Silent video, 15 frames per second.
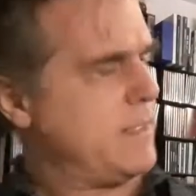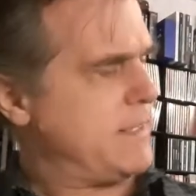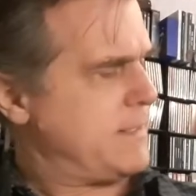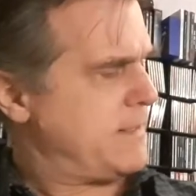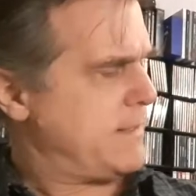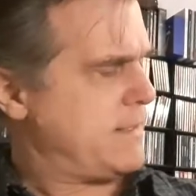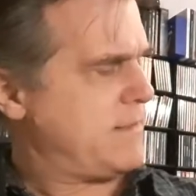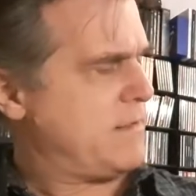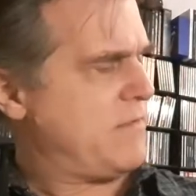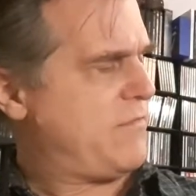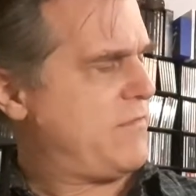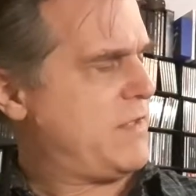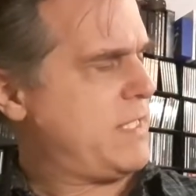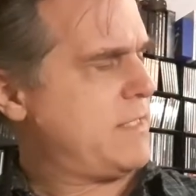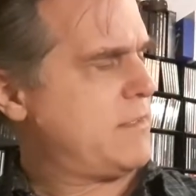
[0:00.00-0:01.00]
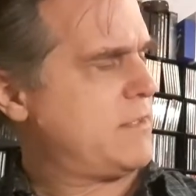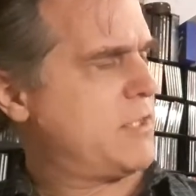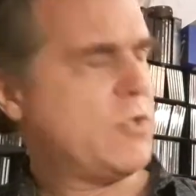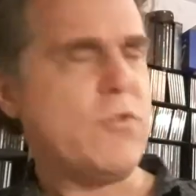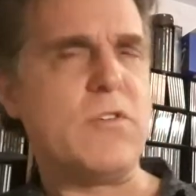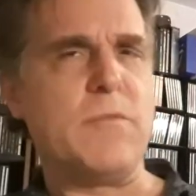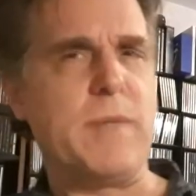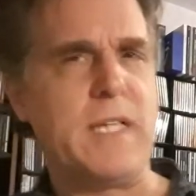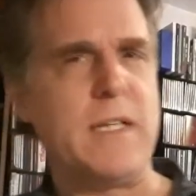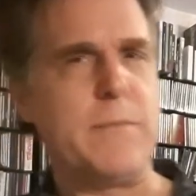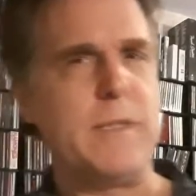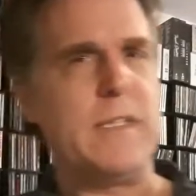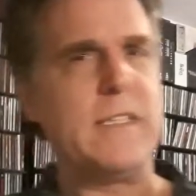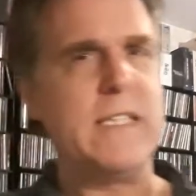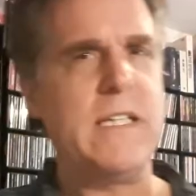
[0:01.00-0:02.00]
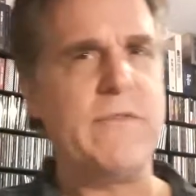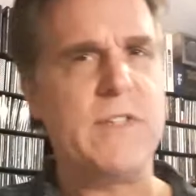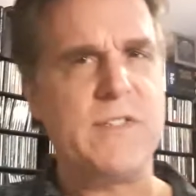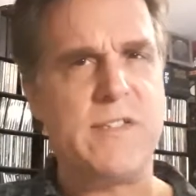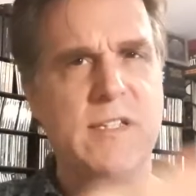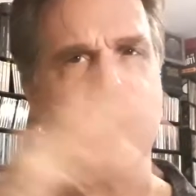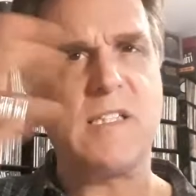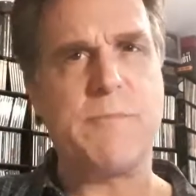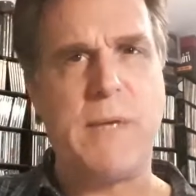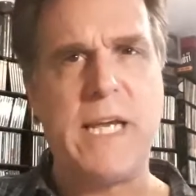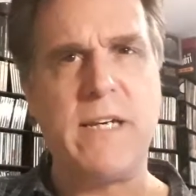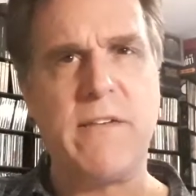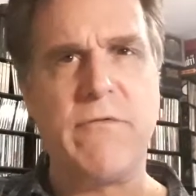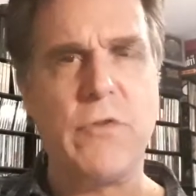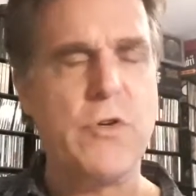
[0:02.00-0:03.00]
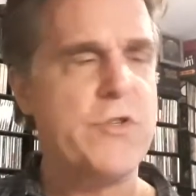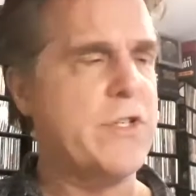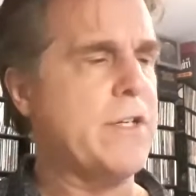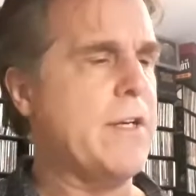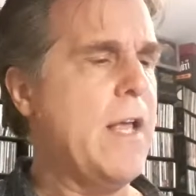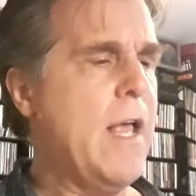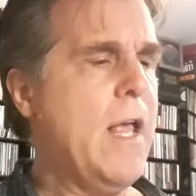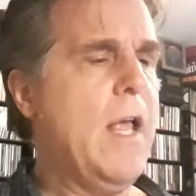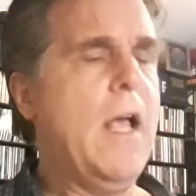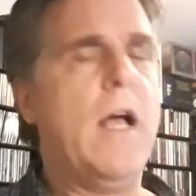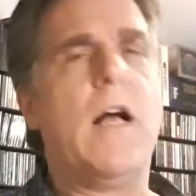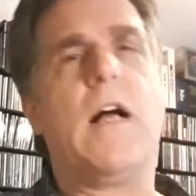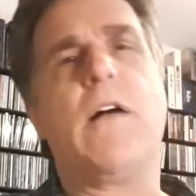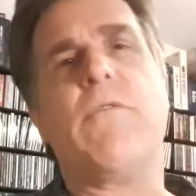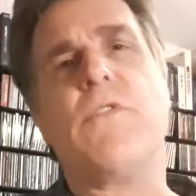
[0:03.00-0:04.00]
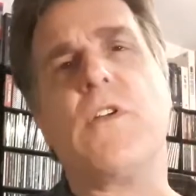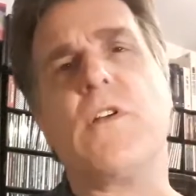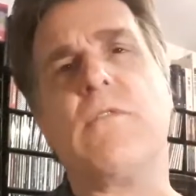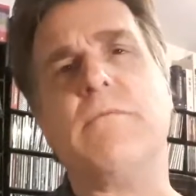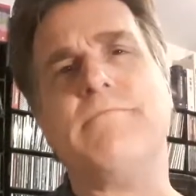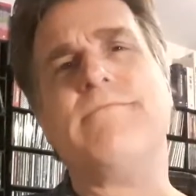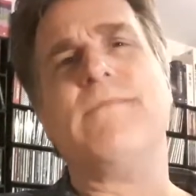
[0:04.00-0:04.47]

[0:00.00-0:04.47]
it says the final tour, but I believe it's an expanded version of their,